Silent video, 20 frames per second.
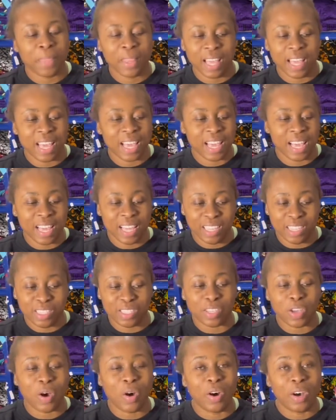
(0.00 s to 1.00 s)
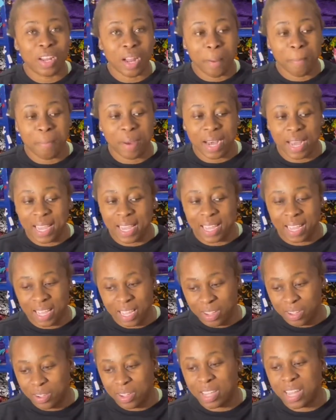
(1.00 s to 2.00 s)
It is on my
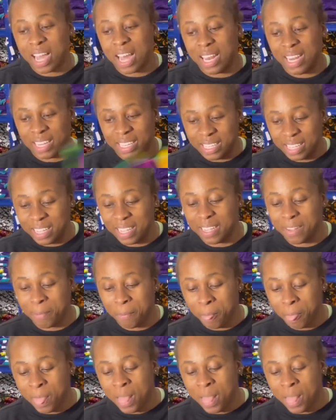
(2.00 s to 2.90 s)
calendar.